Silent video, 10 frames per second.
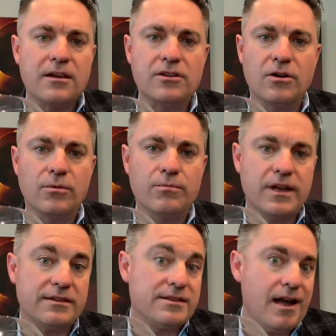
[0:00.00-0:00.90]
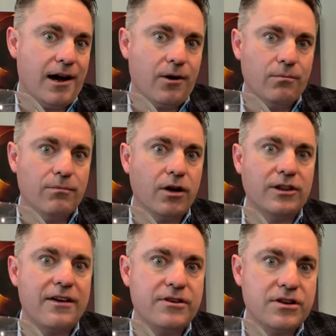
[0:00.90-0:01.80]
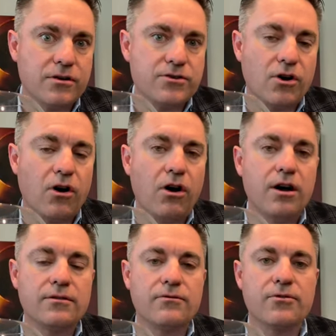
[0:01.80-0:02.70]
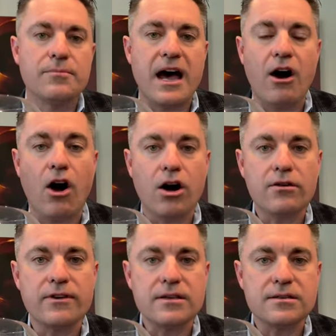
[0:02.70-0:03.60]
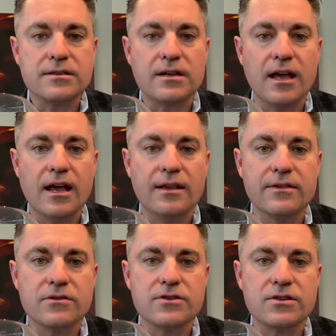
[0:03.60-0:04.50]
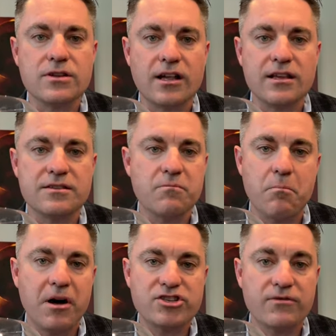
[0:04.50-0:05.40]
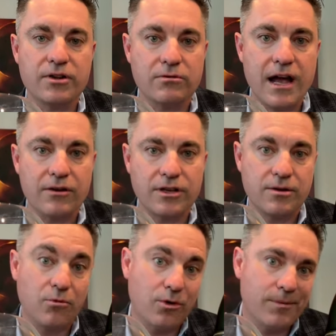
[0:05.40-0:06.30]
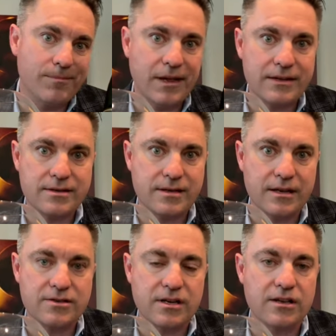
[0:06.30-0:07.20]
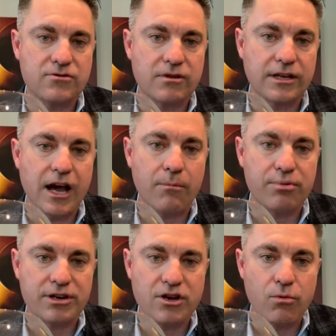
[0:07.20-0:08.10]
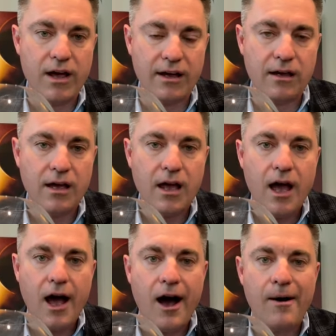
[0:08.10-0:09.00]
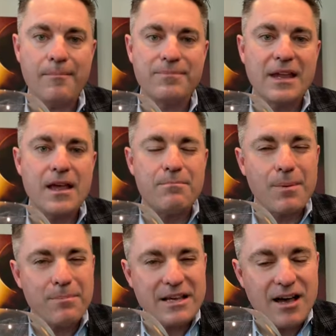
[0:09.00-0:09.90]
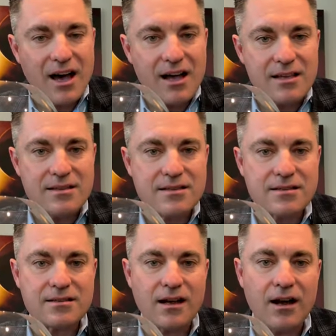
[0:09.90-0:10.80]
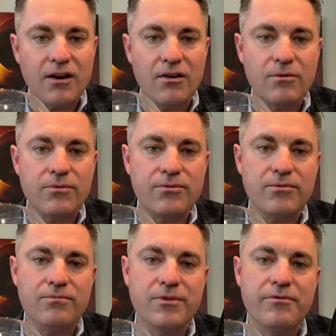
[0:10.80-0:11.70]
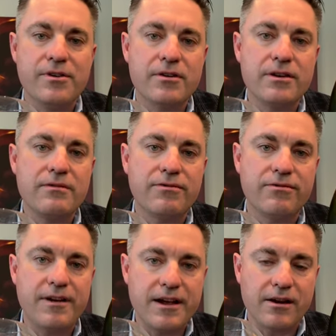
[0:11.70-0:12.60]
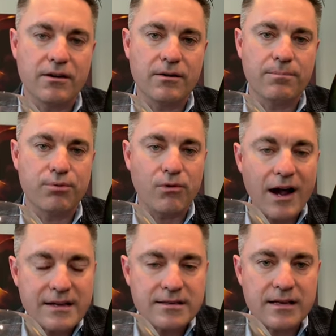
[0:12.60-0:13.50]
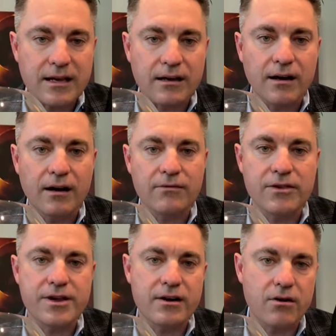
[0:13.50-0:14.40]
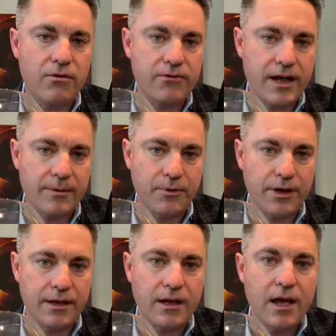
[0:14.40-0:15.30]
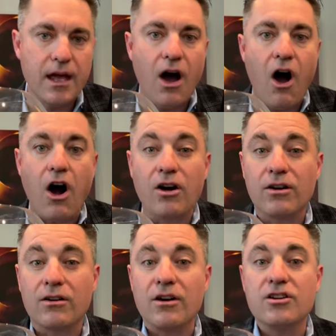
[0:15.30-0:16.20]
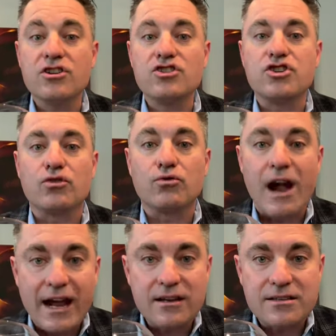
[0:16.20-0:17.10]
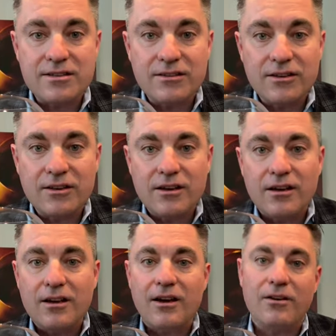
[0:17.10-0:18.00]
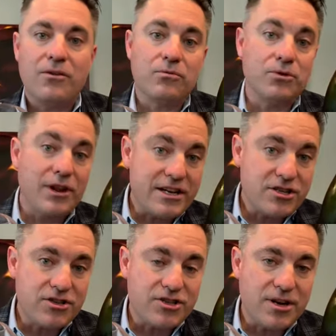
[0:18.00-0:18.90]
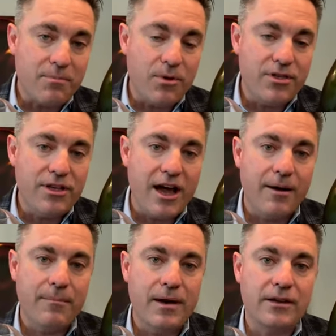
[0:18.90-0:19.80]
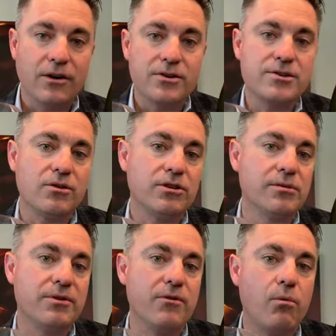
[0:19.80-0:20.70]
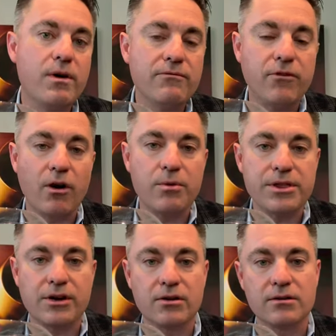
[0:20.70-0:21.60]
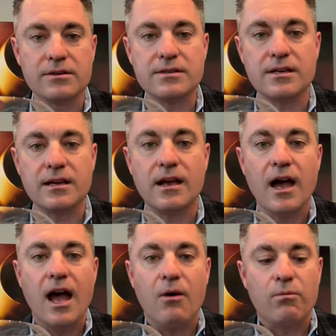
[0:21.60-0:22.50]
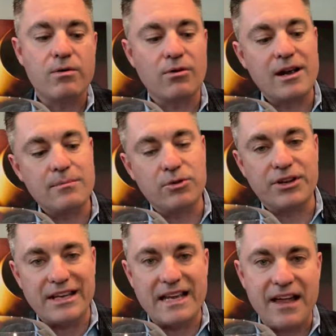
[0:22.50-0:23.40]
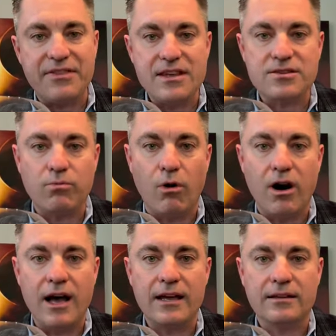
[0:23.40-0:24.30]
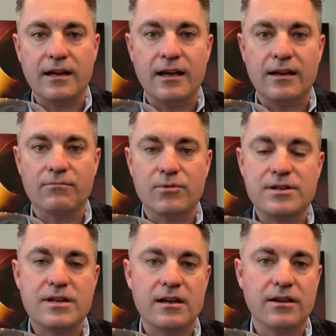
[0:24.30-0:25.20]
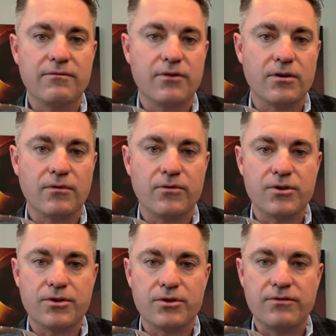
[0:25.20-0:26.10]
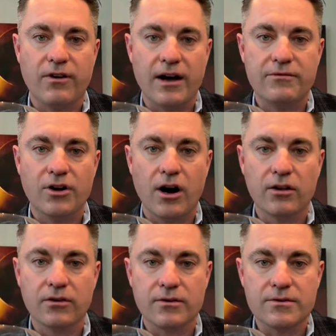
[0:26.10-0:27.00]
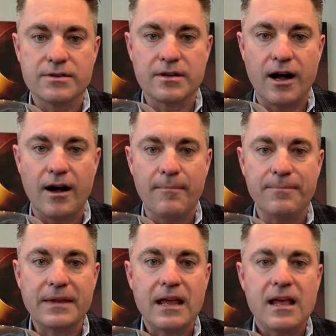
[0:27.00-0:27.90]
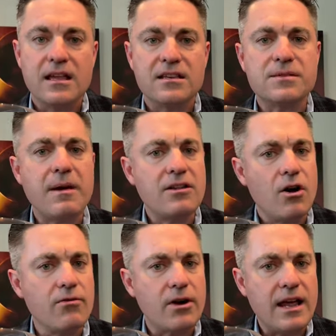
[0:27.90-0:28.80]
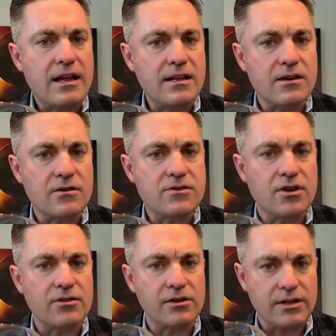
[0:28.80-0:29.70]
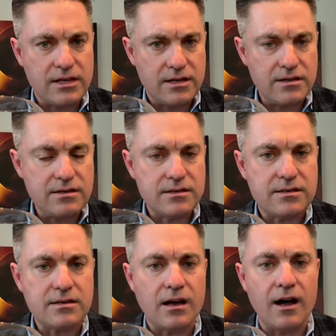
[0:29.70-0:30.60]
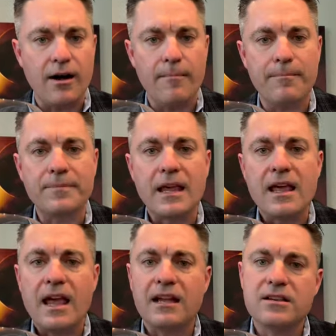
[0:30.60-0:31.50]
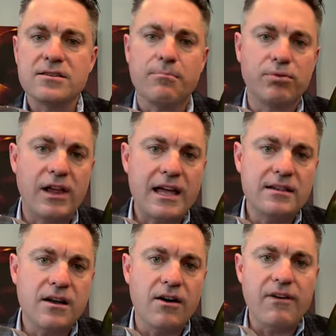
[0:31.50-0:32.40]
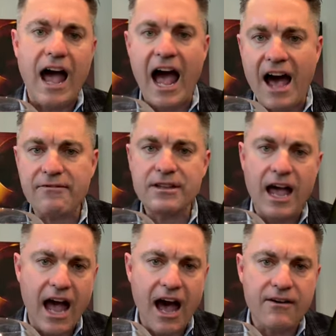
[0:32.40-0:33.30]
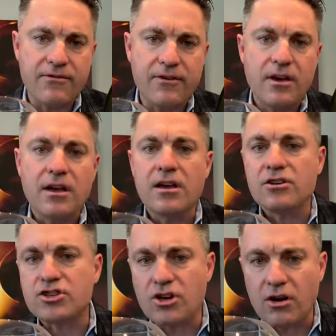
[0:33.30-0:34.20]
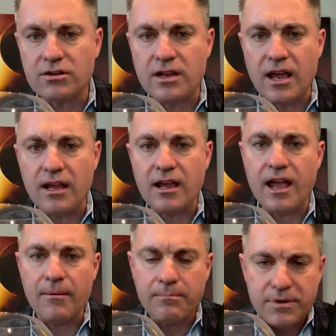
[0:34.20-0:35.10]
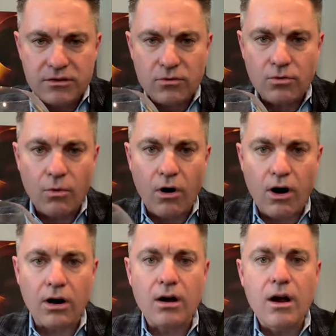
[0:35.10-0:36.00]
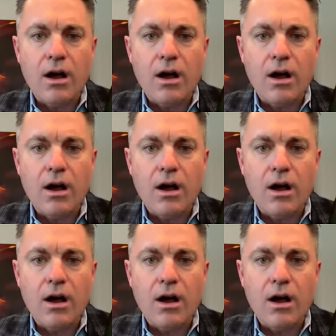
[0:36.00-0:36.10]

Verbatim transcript: You know, it's now 11 years on from that harvest, and there's just not as much of it around anymore. It's running out pretty quick. But because of the very fair pricing of the Dérot family, our direct relationship with them, and also a little bit of a windfall with the currency, we were able to get this wine and retail it for $35. This spent over 8 years on the lees, and is a blend of half and half Chardonnay and Pinot Noir